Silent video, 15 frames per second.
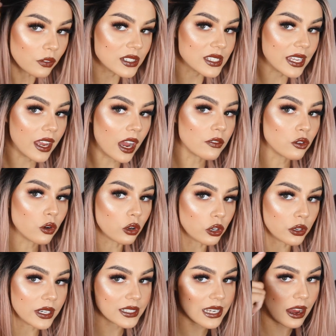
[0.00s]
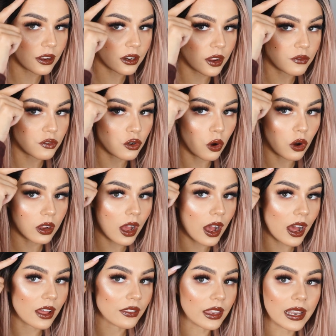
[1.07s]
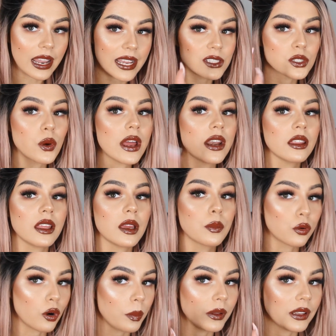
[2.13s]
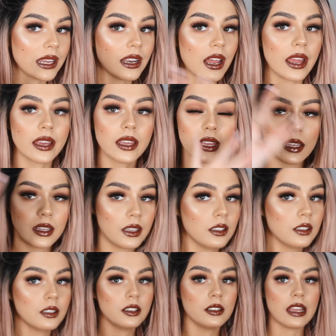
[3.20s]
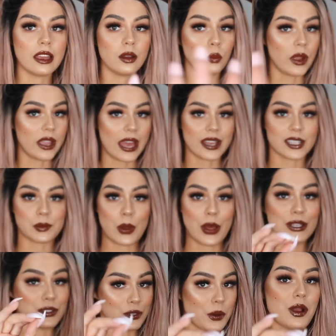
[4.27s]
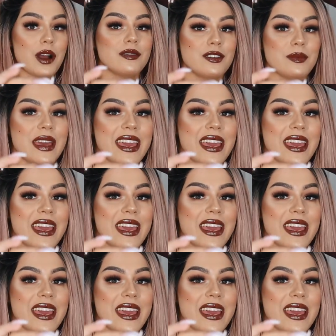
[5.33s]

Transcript: Obviously, I've not glued it down, I've not cut the lace or anything properly, like, wig experts, don't cover